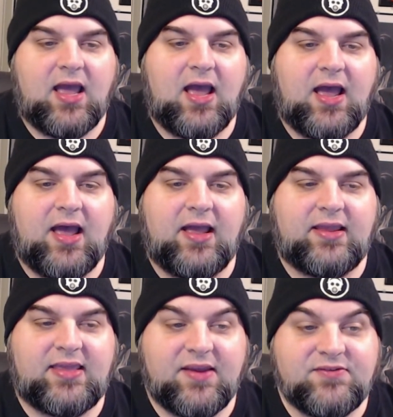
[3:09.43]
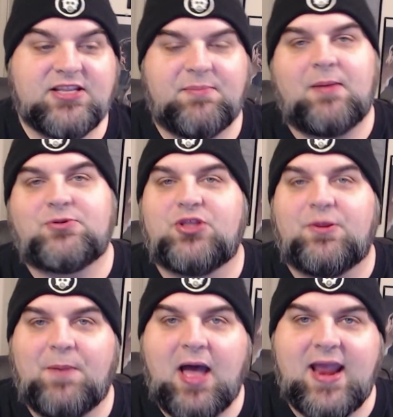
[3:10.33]
uh, gives them up to
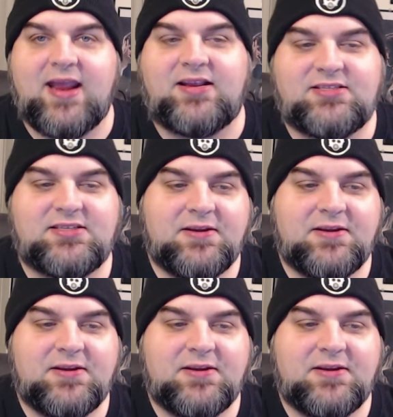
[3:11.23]
the Pikes.